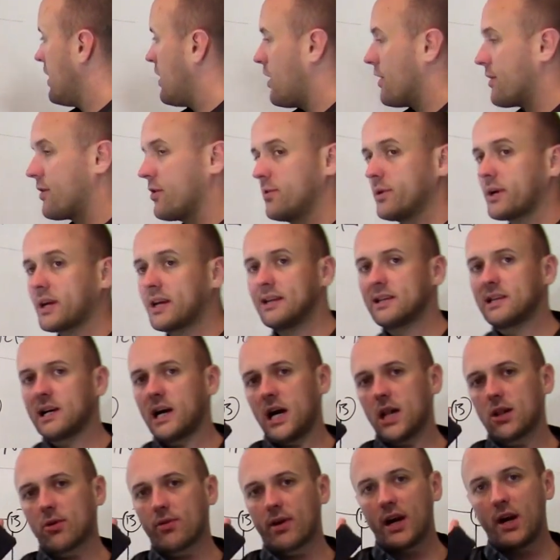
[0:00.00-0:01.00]
although it can
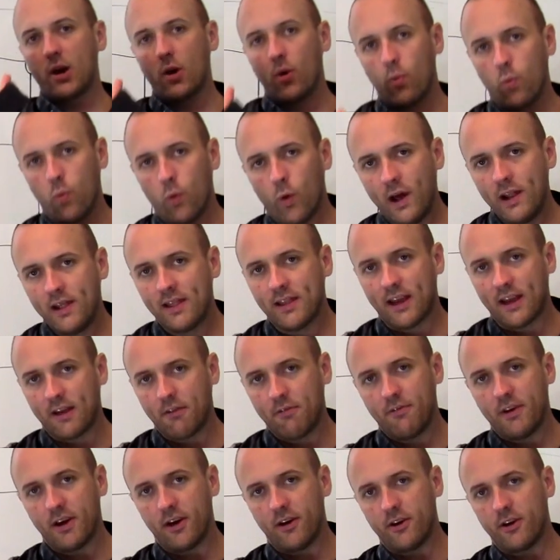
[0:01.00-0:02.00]
tolerate one link
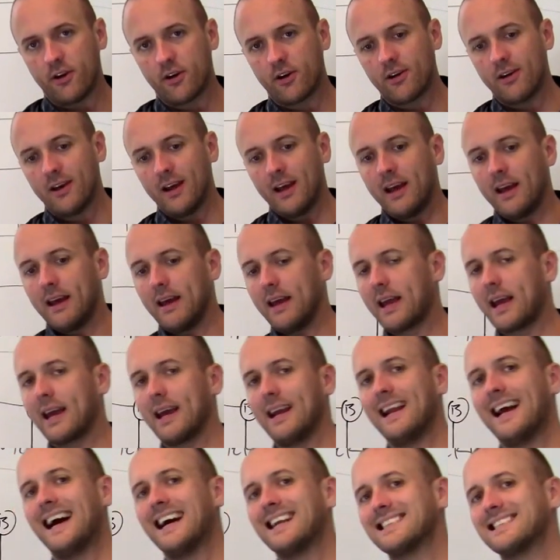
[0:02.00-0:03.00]
failure, it
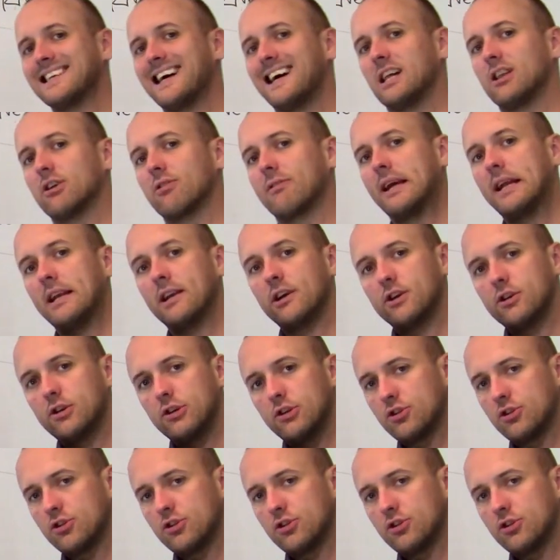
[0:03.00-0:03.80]
cannot tolerate